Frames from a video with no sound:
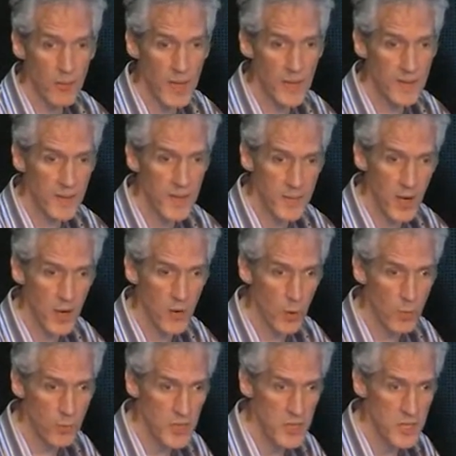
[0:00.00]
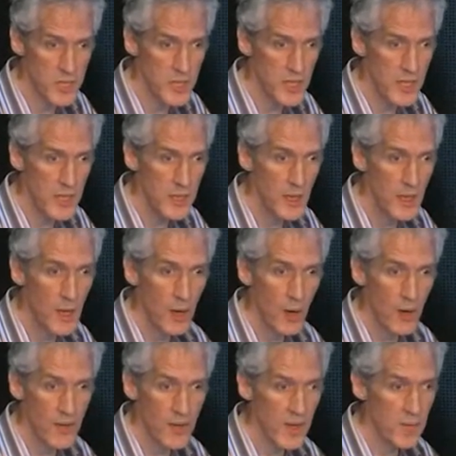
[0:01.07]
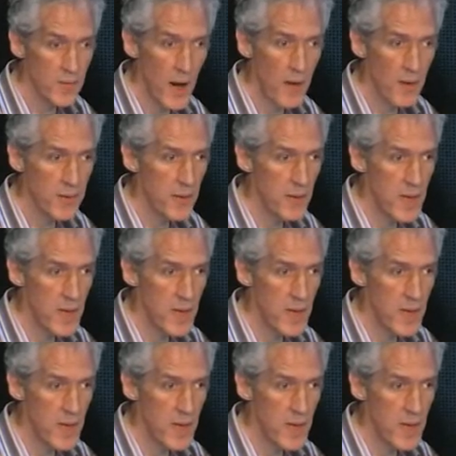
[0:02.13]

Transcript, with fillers: like think about your own PhD or think about